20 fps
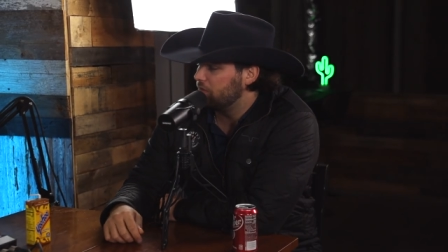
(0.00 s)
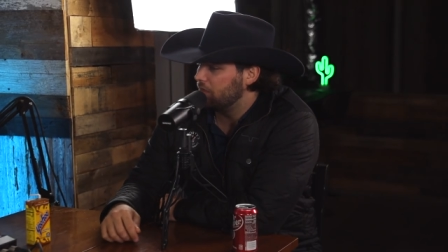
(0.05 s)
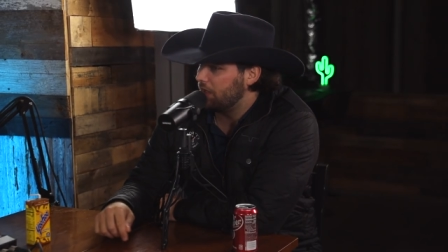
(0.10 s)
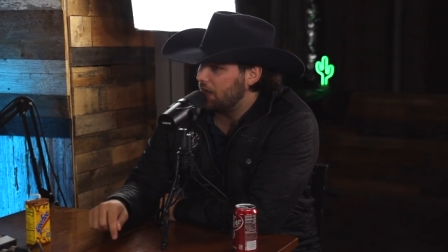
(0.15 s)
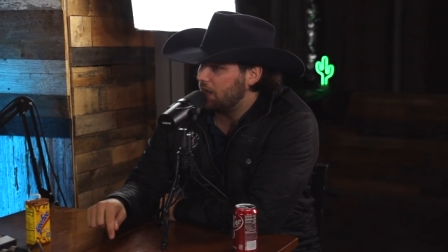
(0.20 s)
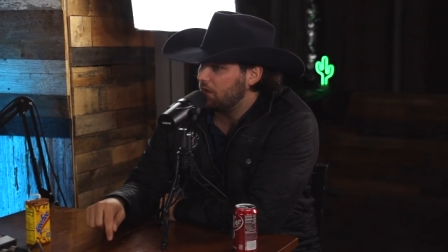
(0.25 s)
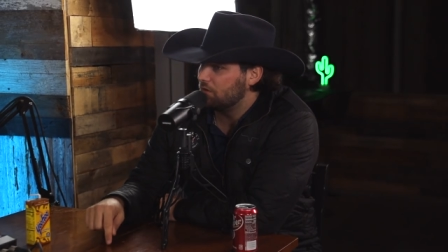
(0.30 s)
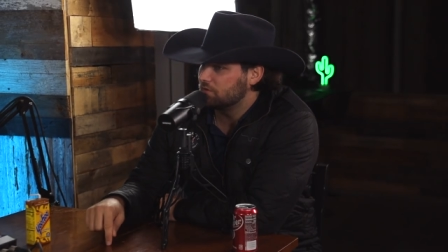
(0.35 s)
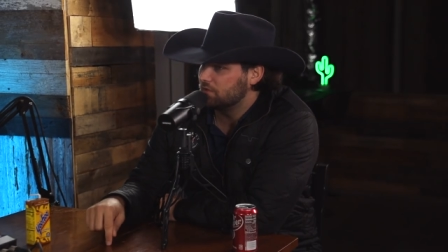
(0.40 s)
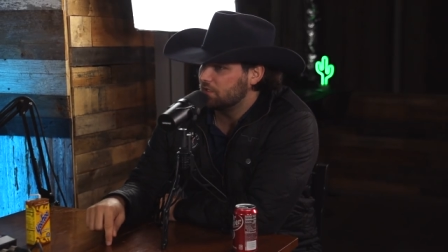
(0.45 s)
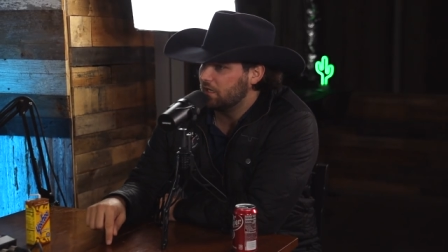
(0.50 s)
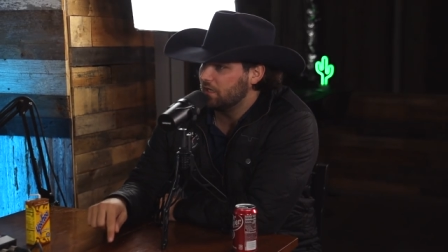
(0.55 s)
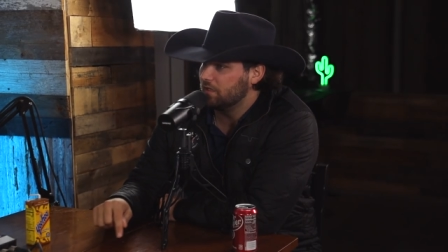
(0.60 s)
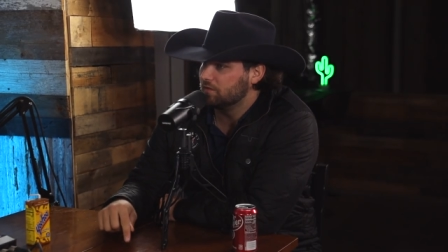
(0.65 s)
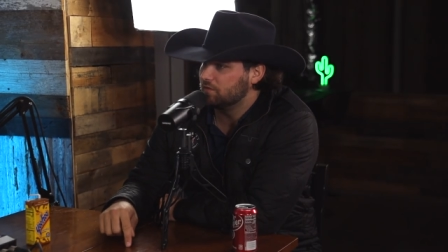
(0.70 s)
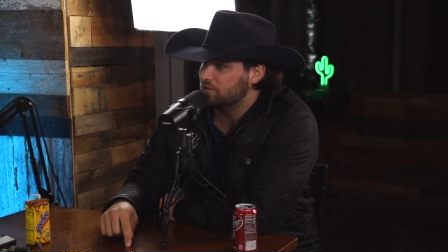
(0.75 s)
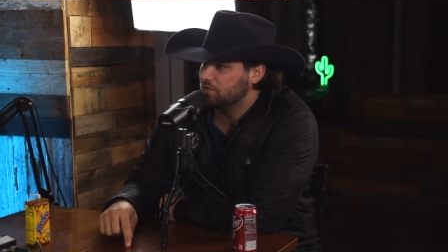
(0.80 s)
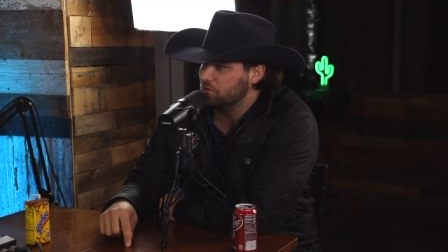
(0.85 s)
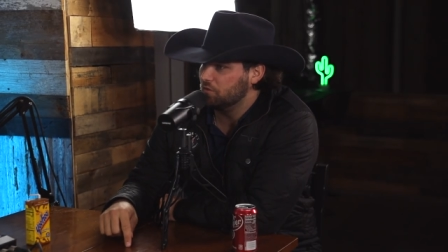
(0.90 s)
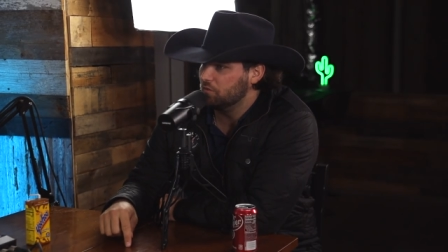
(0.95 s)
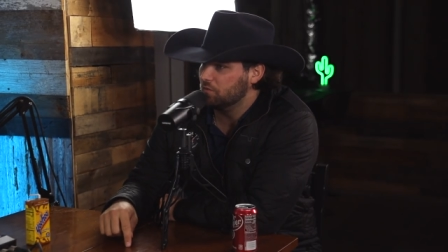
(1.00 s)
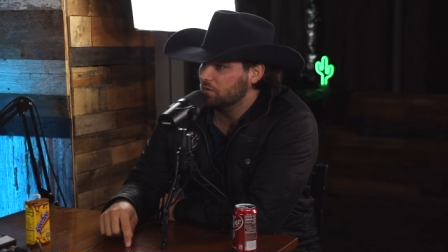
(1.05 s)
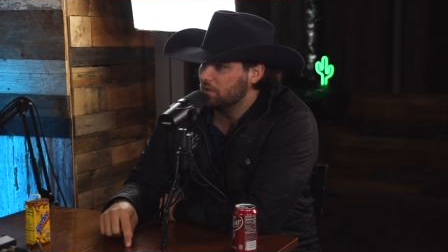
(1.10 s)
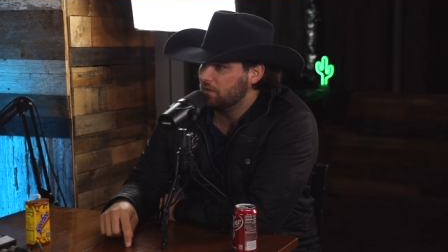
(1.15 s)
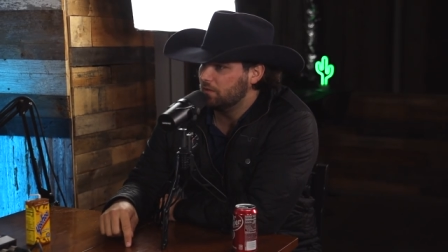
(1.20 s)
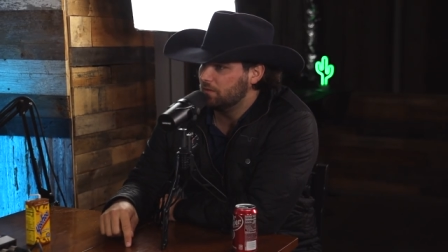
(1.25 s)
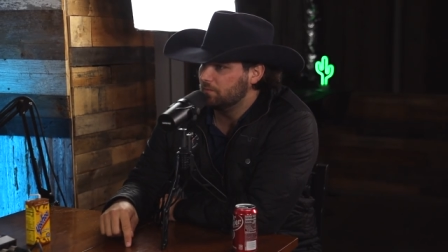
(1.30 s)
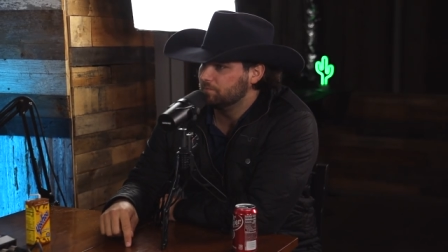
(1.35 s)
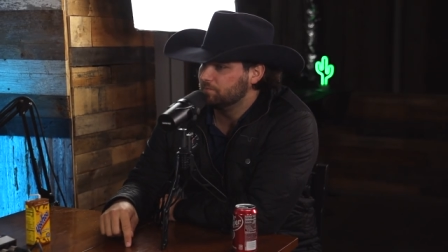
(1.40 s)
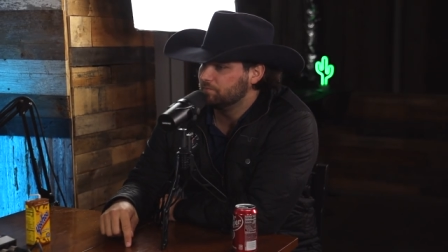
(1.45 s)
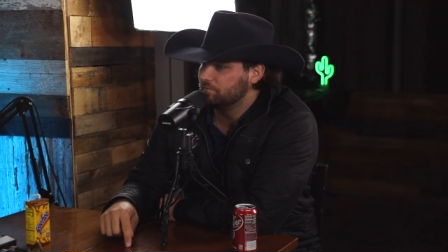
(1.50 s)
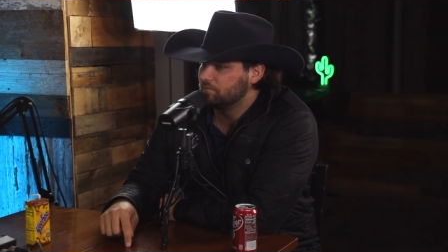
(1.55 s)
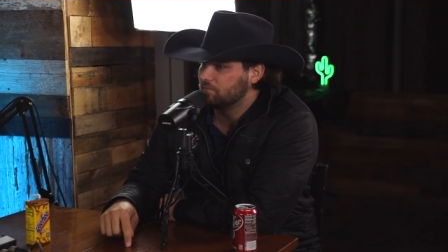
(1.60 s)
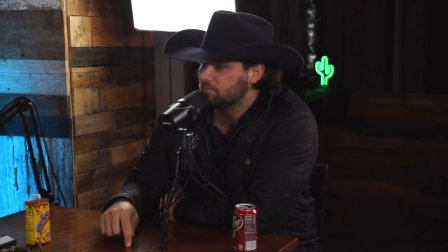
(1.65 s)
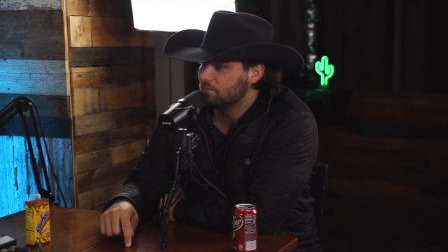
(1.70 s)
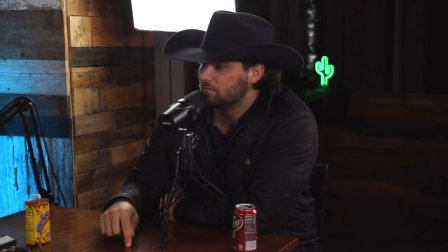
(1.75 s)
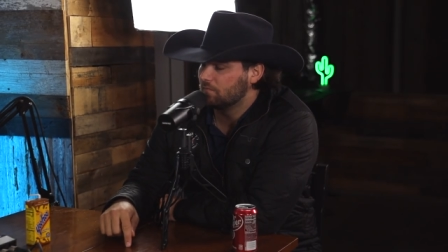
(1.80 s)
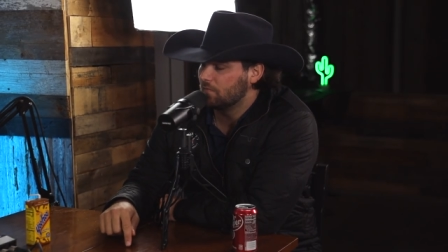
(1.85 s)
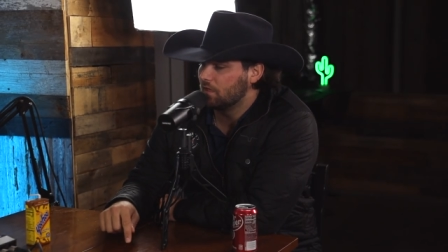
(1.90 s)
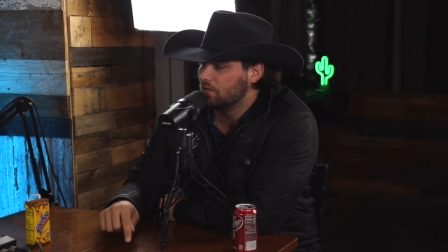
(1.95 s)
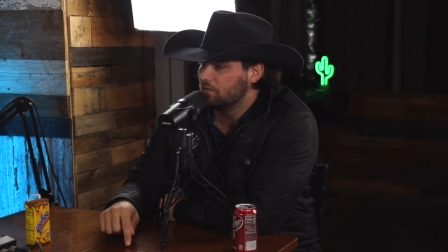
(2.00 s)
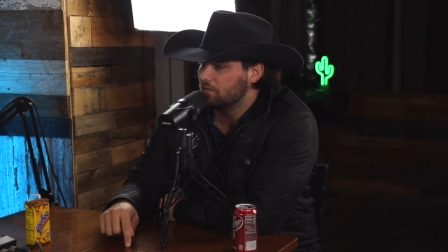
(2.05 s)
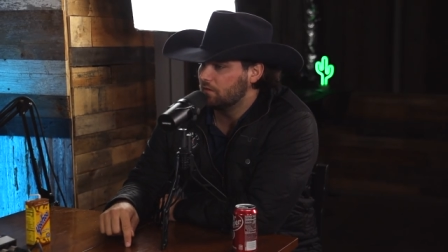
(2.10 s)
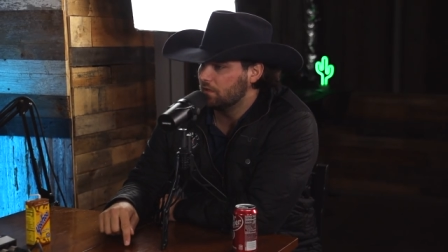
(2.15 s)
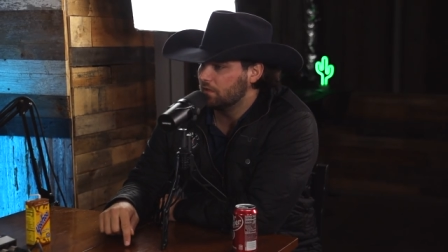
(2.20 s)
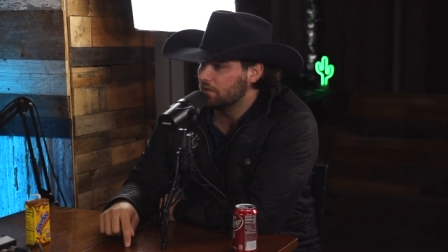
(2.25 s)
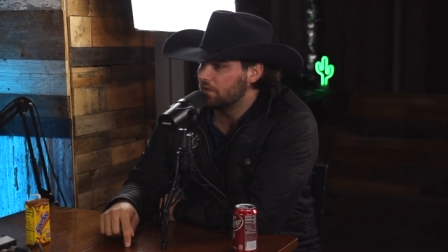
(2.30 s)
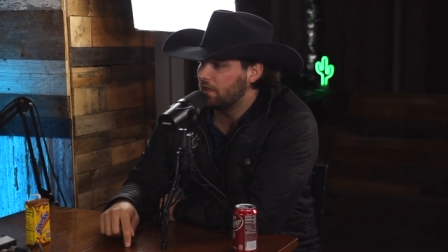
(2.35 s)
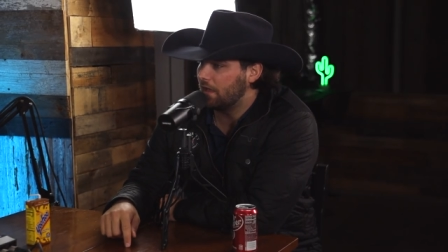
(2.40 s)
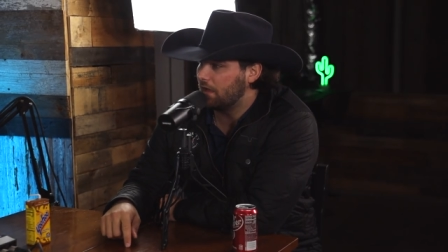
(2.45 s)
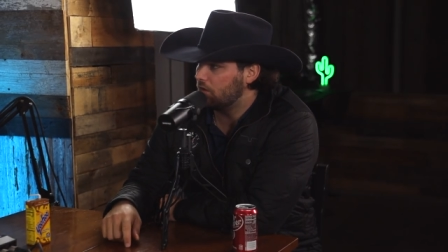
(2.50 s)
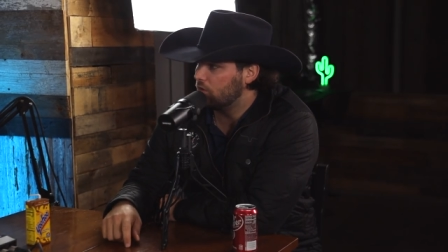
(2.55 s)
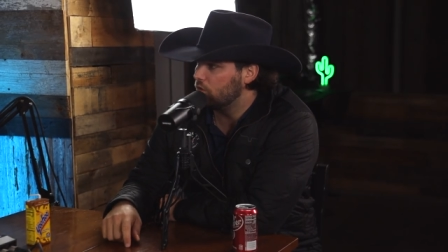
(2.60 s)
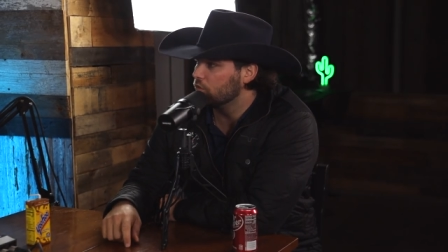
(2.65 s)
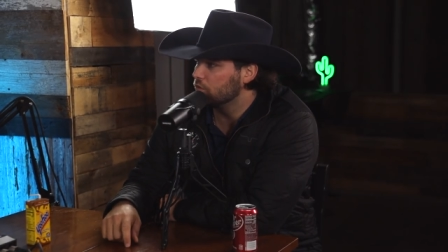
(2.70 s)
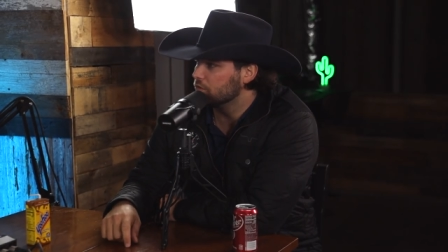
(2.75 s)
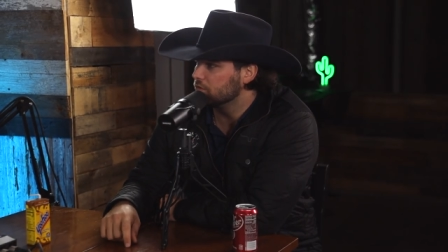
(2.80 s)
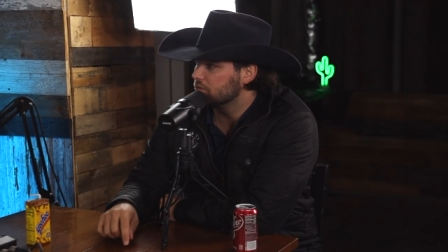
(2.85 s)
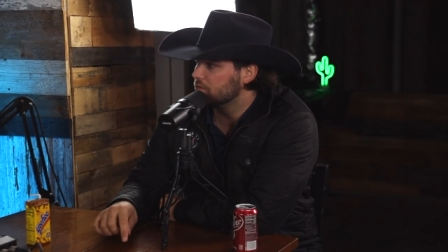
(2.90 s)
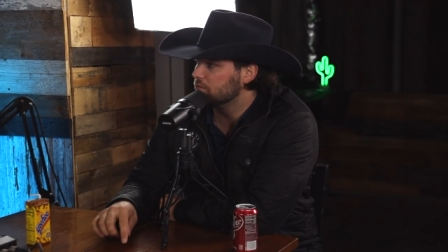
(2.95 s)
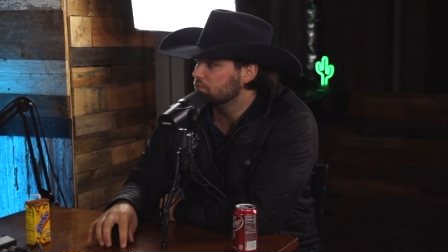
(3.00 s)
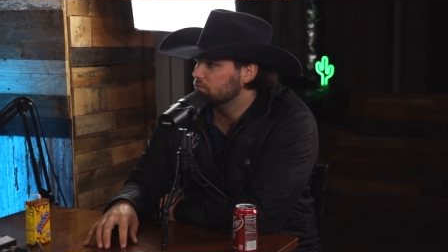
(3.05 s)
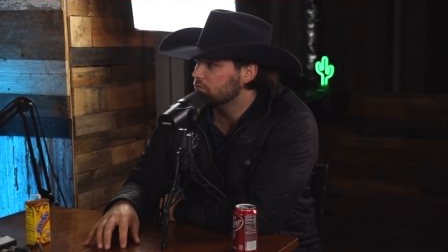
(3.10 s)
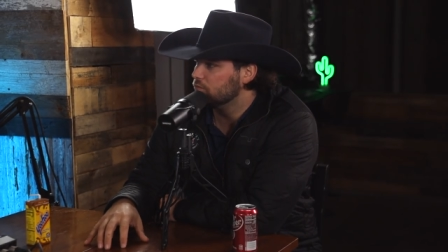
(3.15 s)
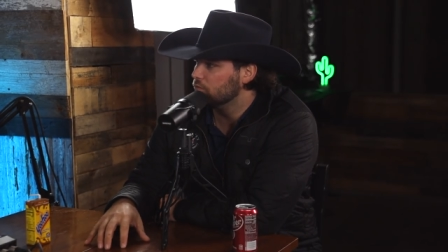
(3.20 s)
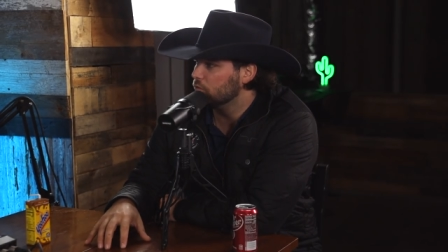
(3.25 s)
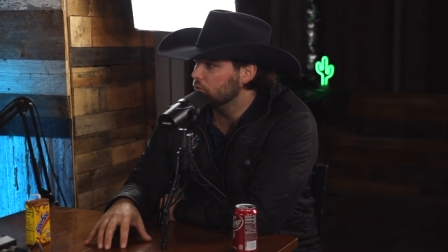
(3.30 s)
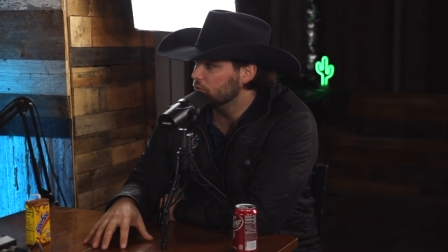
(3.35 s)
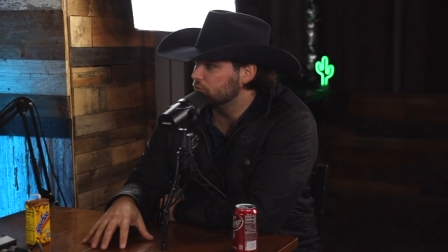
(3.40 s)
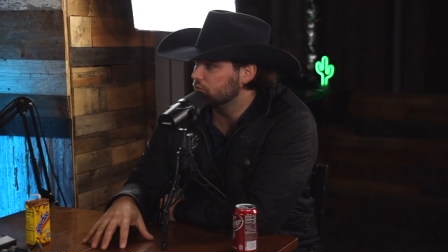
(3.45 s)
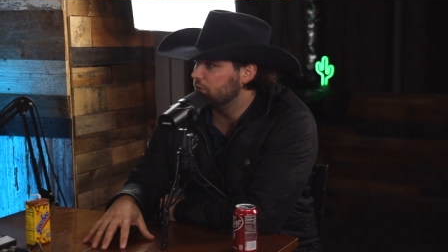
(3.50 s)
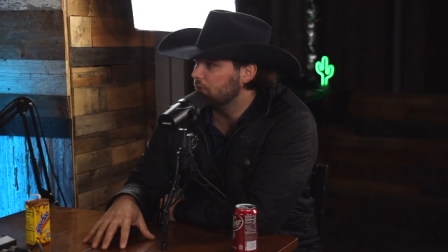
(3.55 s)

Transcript: that I'll take to um, the Cow Horse World